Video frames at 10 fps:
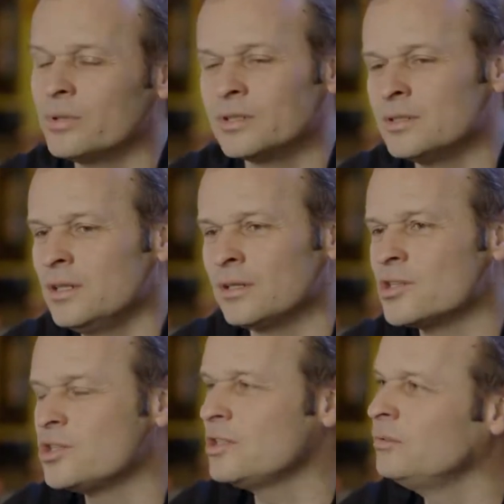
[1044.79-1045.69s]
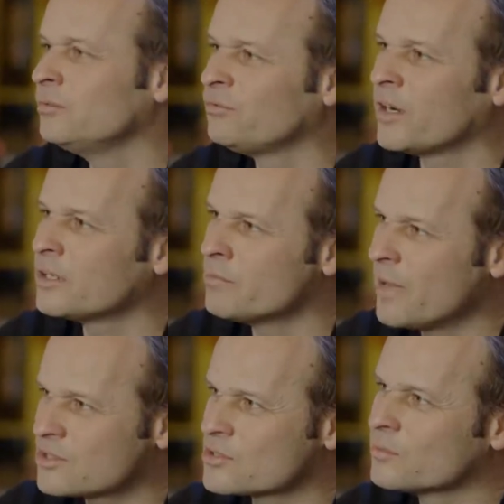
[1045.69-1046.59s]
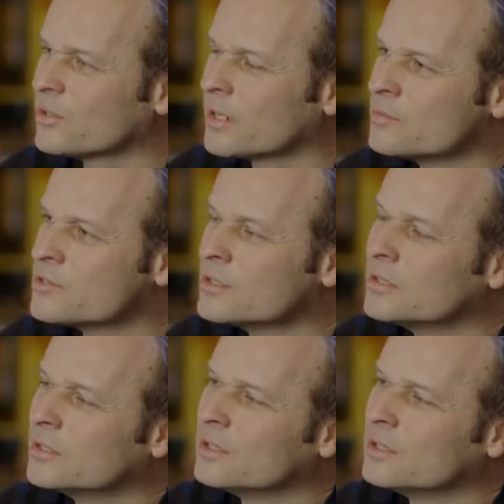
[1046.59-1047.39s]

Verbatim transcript: but you know she'll find her match sometimes, and